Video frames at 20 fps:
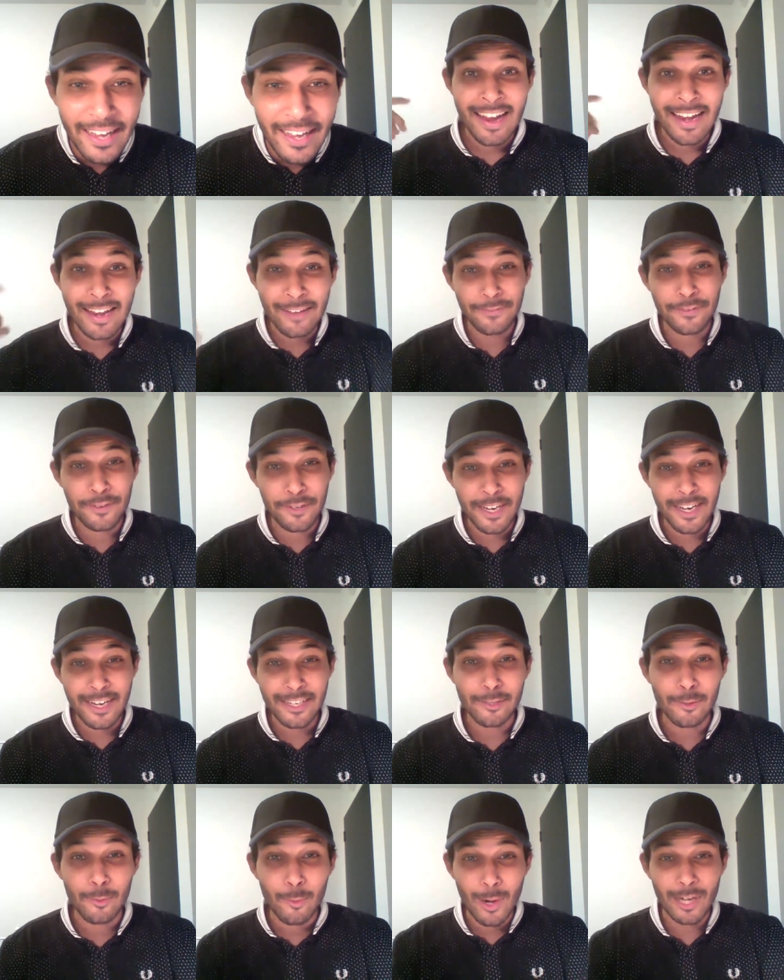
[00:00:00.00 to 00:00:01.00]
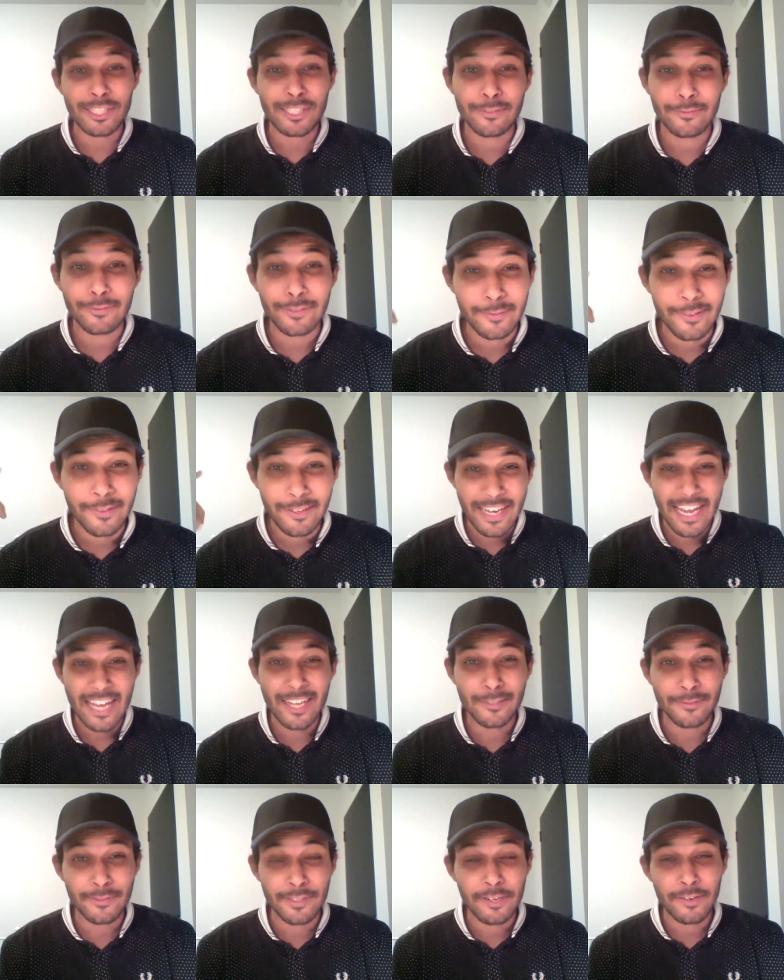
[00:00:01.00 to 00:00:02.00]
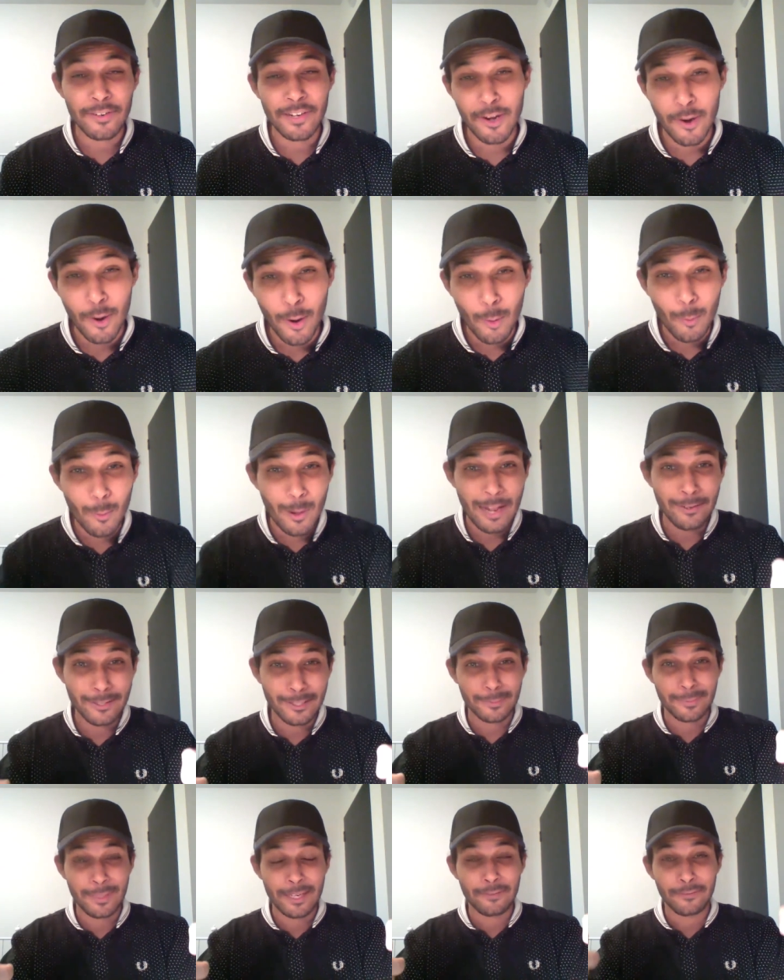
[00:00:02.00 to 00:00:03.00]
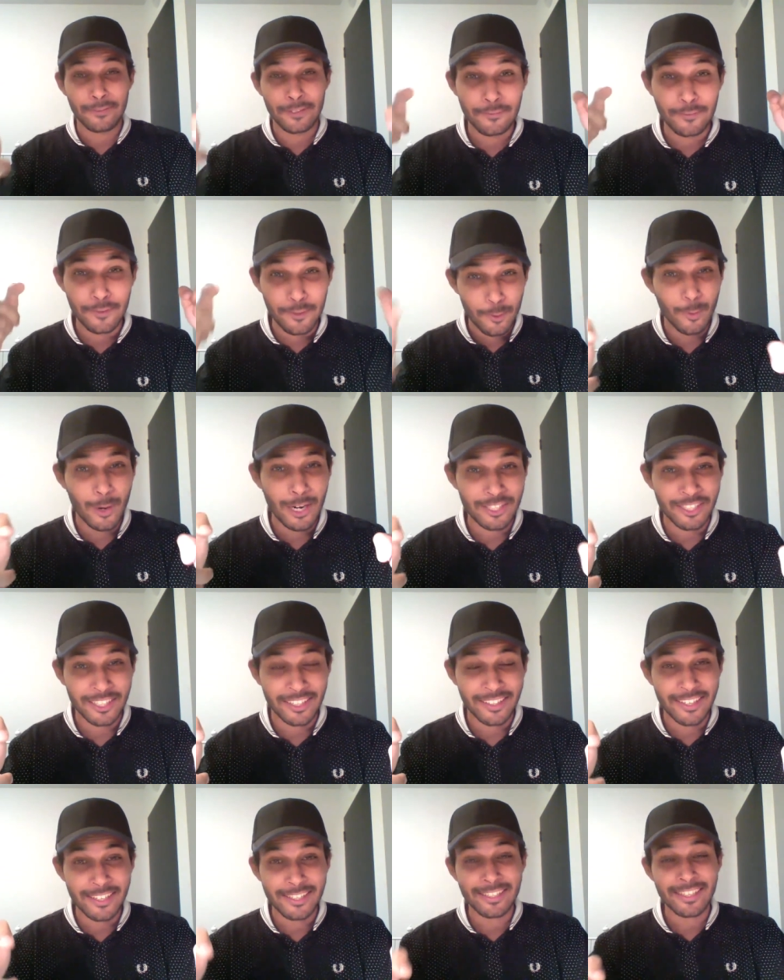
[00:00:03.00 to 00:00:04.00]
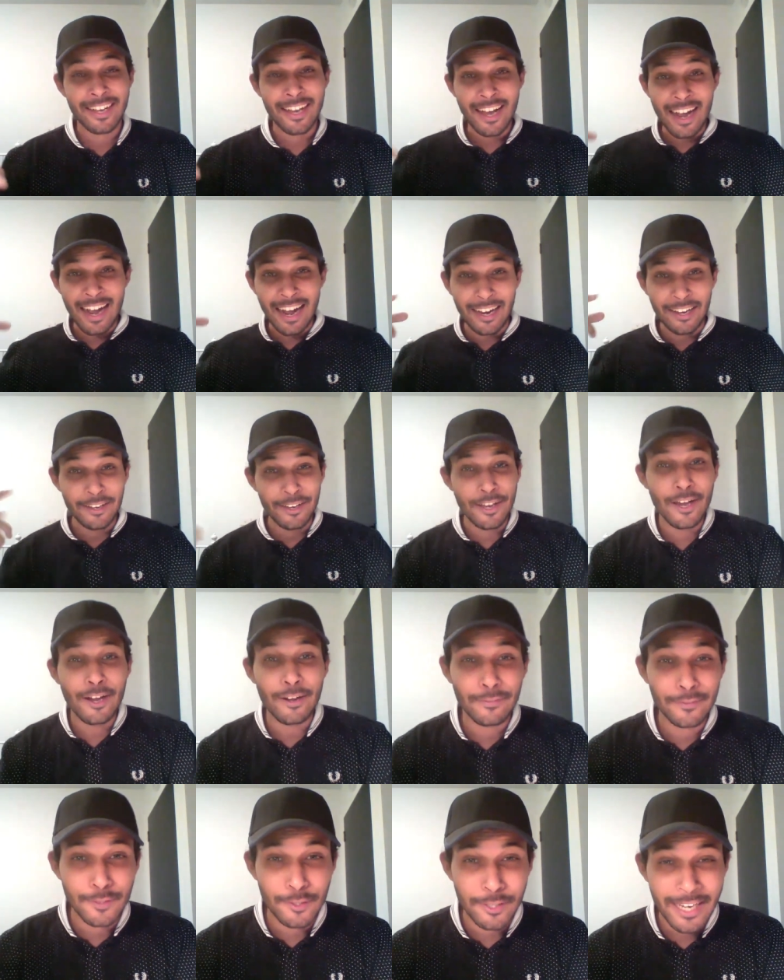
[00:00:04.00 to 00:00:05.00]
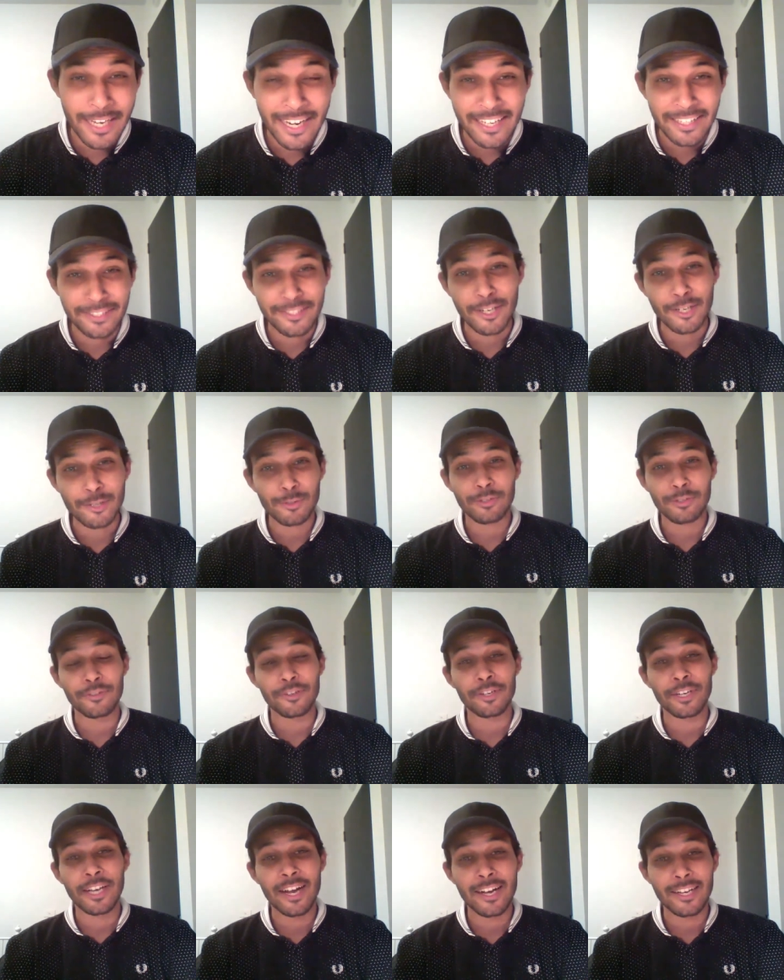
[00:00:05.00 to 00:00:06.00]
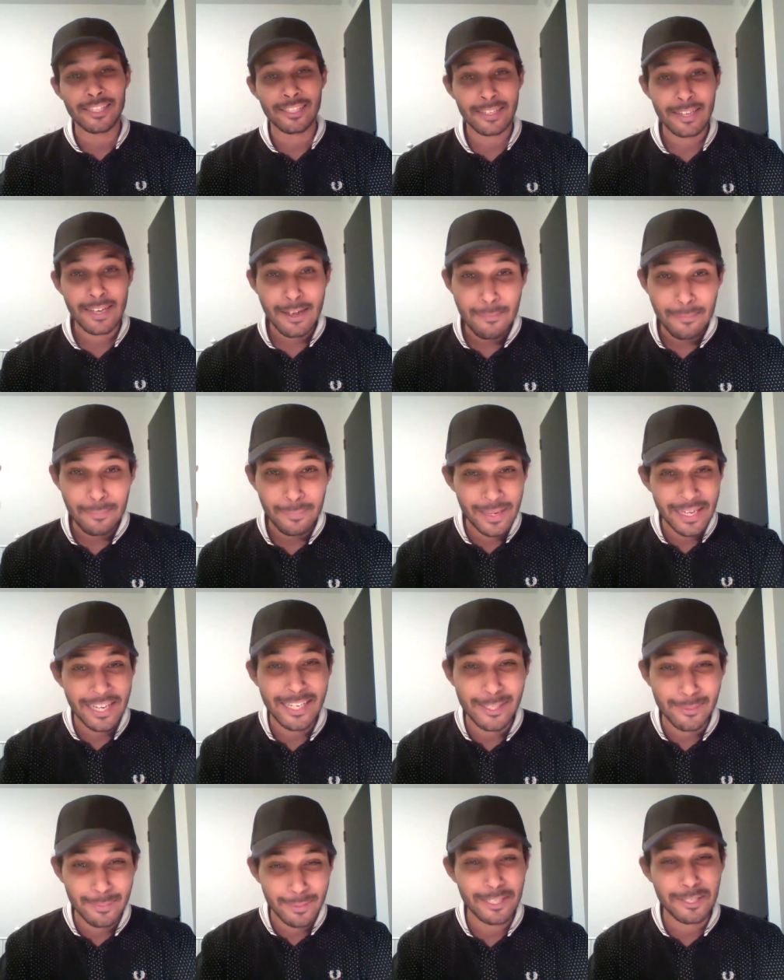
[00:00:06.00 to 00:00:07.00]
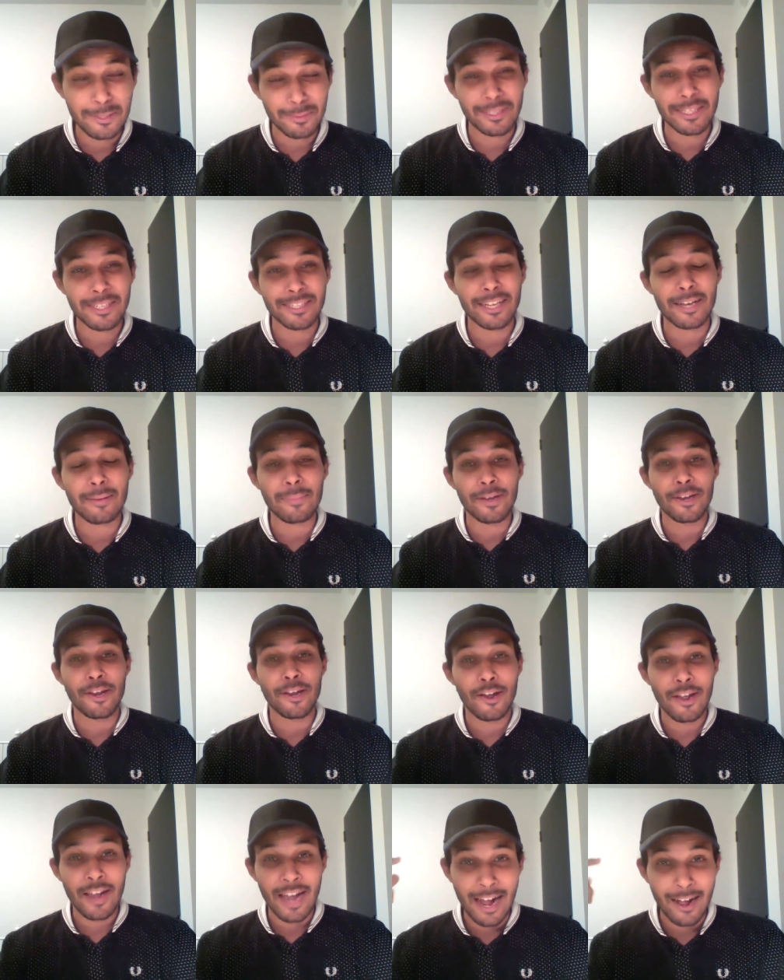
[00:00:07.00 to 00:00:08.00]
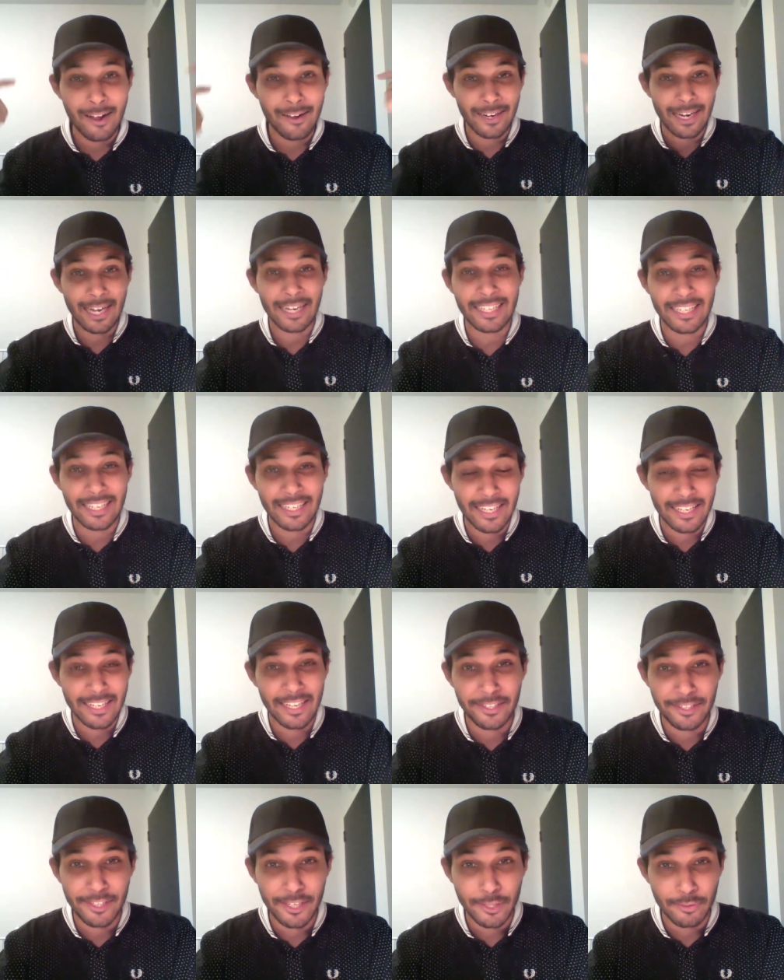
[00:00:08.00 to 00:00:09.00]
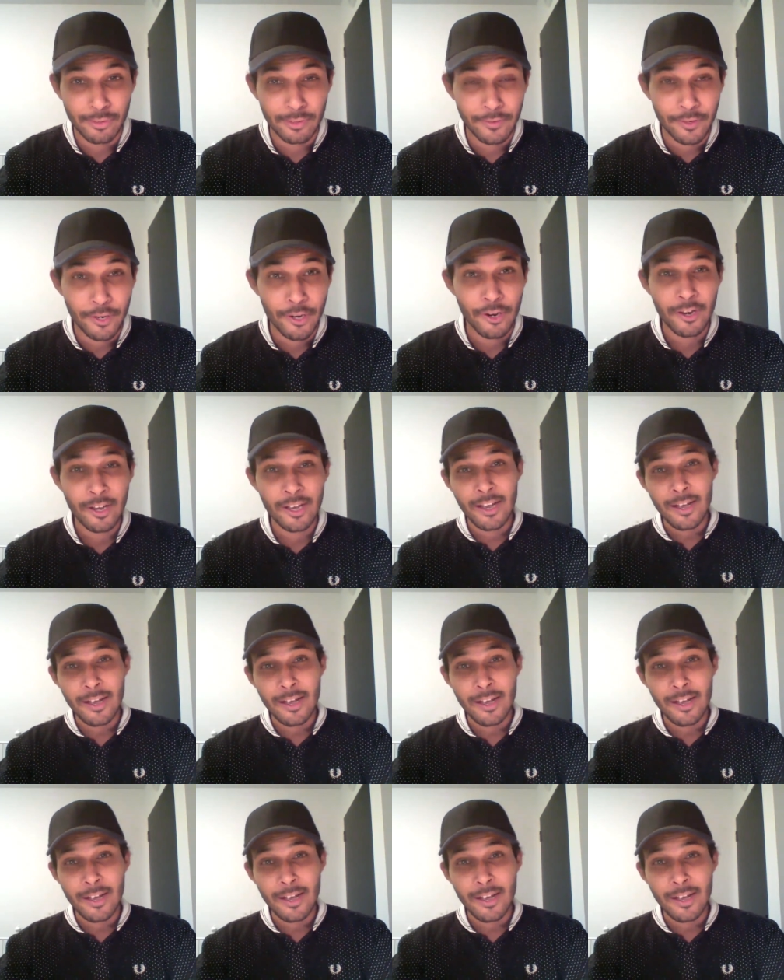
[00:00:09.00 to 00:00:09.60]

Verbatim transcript: And if you guys are watching from the Yes Theory or Will Smith, if you're watching this, I'd love to get in touch with you guys. Please, please, please let me know how I can get in touch with you.